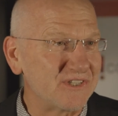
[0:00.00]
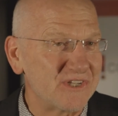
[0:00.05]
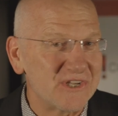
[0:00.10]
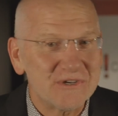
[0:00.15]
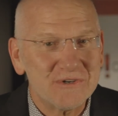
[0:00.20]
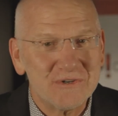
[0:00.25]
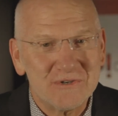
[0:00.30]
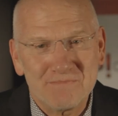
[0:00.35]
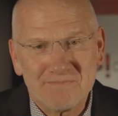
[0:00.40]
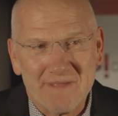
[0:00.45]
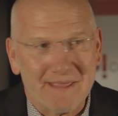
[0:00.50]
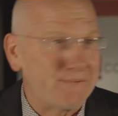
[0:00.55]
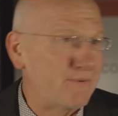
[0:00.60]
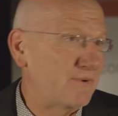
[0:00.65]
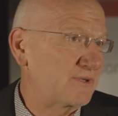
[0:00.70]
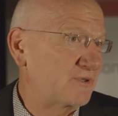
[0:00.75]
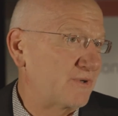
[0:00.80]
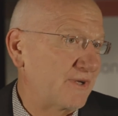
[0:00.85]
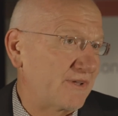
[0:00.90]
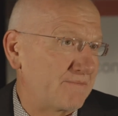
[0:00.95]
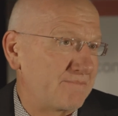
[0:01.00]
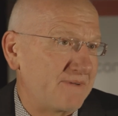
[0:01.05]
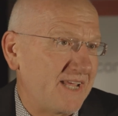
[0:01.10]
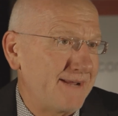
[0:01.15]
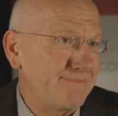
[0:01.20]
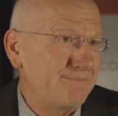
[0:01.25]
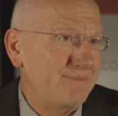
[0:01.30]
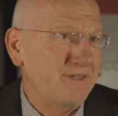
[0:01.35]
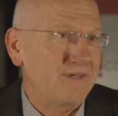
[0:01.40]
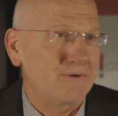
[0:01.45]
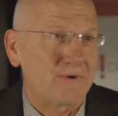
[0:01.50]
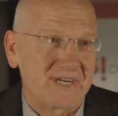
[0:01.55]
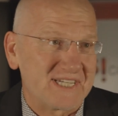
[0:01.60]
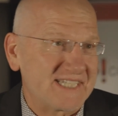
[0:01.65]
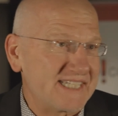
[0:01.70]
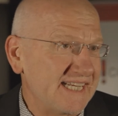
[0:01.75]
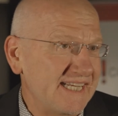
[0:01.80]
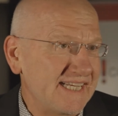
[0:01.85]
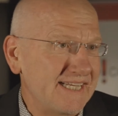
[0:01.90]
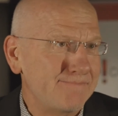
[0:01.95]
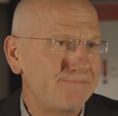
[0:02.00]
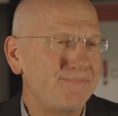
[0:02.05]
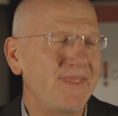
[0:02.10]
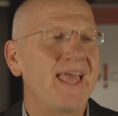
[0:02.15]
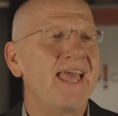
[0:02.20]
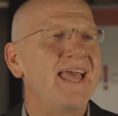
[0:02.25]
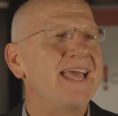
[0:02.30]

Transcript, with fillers: You, maybe with two other people or a team,